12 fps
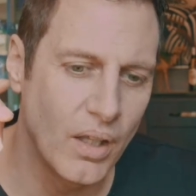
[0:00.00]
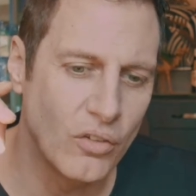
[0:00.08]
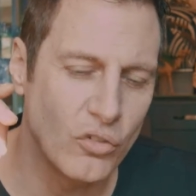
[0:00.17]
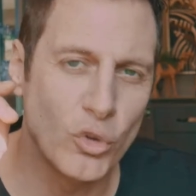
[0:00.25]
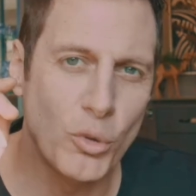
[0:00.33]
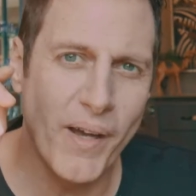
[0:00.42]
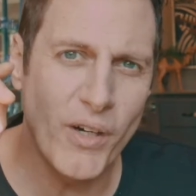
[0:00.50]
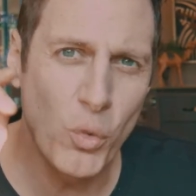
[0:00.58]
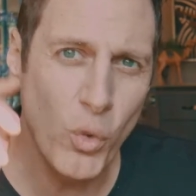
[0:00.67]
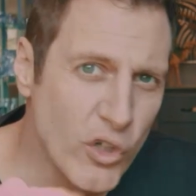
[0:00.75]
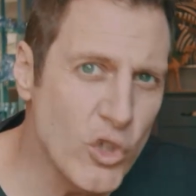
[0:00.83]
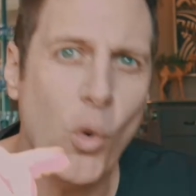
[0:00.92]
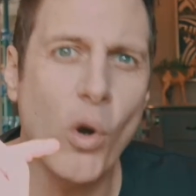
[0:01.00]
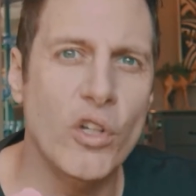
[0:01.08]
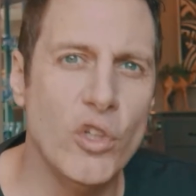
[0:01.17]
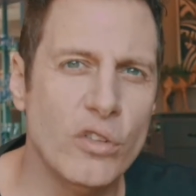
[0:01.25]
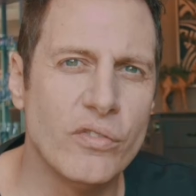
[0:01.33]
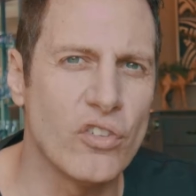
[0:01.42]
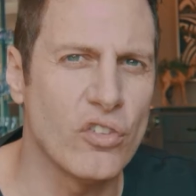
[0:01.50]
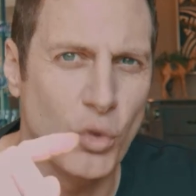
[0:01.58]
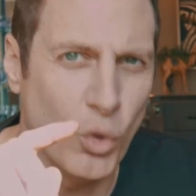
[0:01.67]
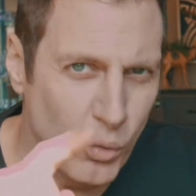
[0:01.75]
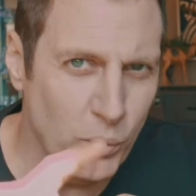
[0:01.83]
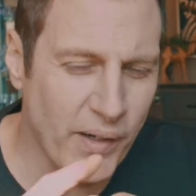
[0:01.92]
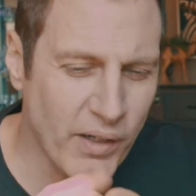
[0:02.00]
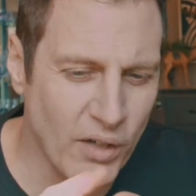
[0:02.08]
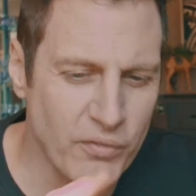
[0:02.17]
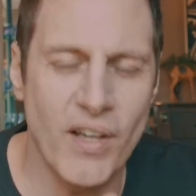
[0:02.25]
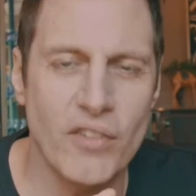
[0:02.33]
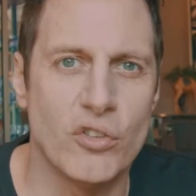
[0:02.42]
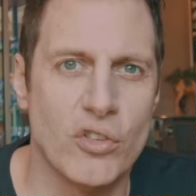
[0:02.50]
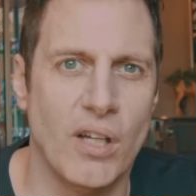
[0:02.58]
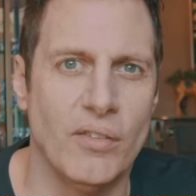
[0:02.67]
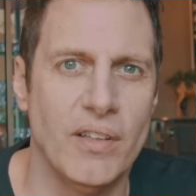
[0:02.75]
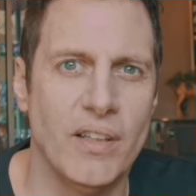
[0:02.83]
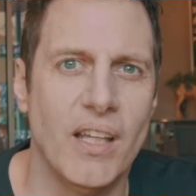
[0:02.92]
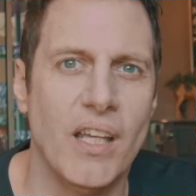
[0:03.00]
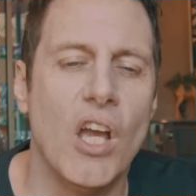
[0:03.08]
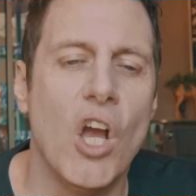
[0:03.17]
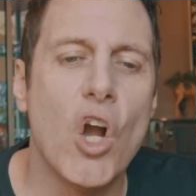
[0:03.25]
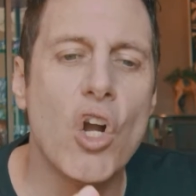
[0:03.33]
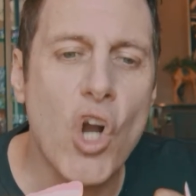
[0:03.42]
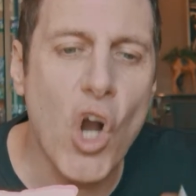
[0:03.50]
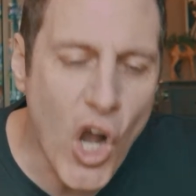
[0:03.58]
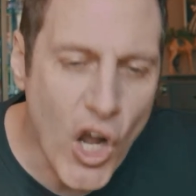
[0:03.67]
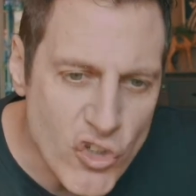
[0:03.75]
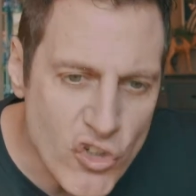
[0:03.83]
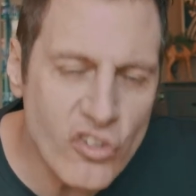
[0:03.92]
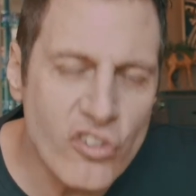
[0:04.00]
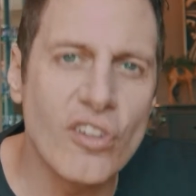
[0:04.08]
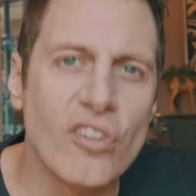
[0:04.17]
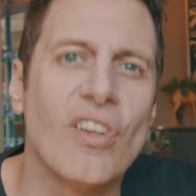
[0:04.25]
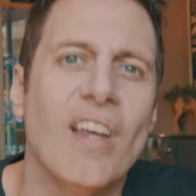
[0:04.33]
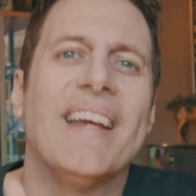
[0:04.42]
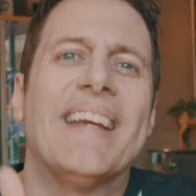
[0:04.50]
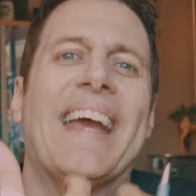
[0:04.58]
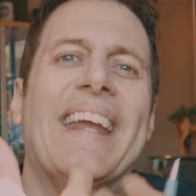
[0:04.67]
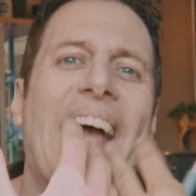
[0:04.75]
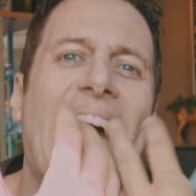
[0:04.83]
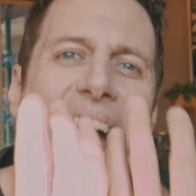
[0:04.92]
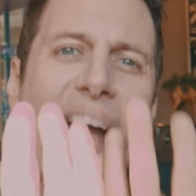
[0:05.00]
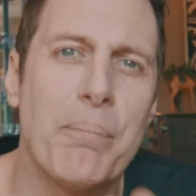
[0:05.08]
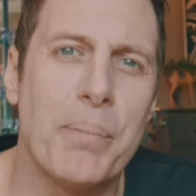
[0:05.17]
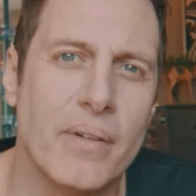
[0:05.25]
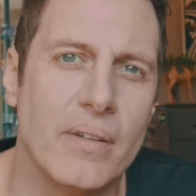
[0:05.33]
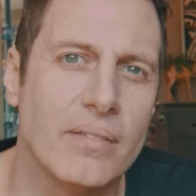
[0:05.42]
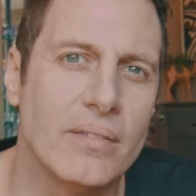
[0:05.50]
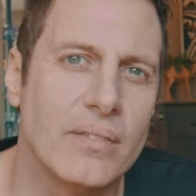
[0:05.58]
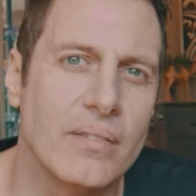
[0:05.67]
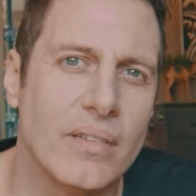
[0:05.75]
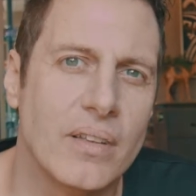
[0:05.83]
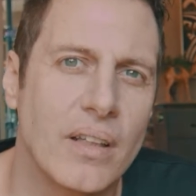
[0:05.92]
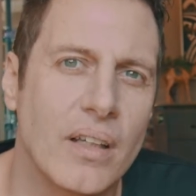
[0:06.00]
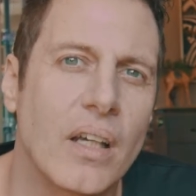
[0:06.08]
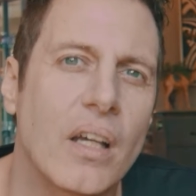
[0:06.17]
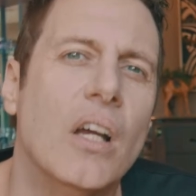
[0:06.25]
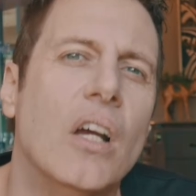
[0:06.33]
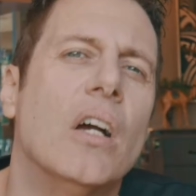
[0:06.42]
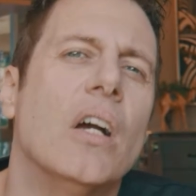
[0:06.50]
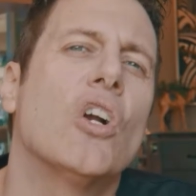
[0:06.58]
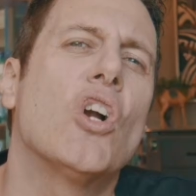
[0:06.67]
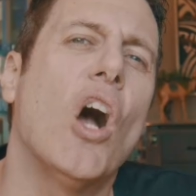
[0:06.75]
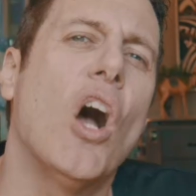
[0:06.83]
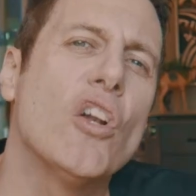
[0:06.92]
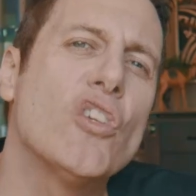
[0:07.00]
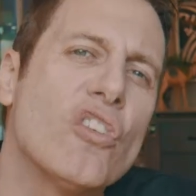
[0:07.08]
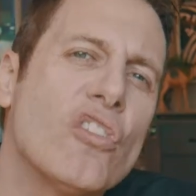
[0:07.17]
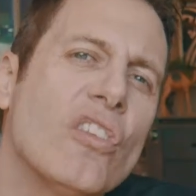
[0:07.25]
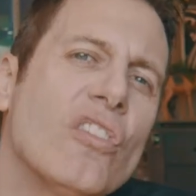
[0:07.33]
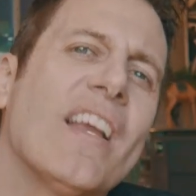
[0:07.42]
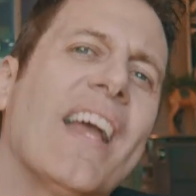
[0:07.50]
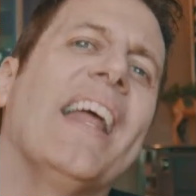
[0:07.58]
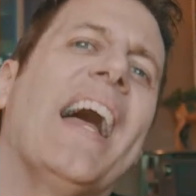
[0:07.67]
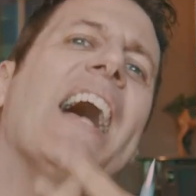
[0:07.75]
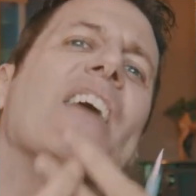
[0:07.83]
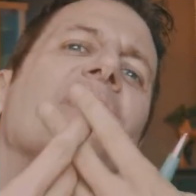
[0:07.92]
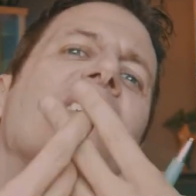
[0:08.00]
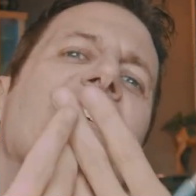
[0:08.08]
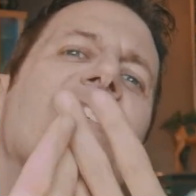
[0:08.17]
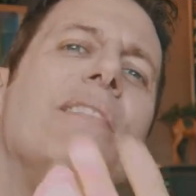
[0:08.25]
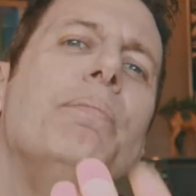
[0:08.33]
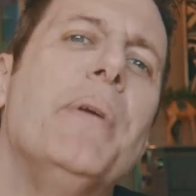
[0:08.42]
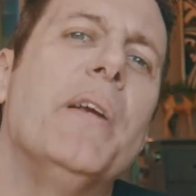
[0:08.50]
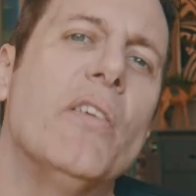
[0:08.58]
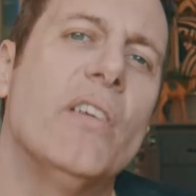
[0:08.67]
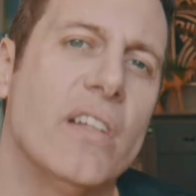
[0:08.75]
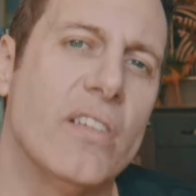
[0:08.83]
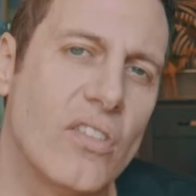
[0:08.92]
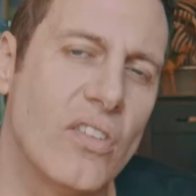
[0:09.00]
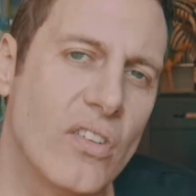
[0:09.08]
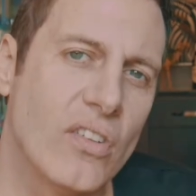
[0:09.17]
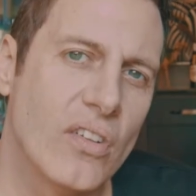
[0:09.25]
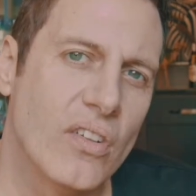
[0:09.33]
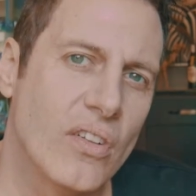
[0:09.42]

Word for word: So no matter where you are in the universe, no matter how fast you're traveling, consciousness can happen. Consciousness can have an experience.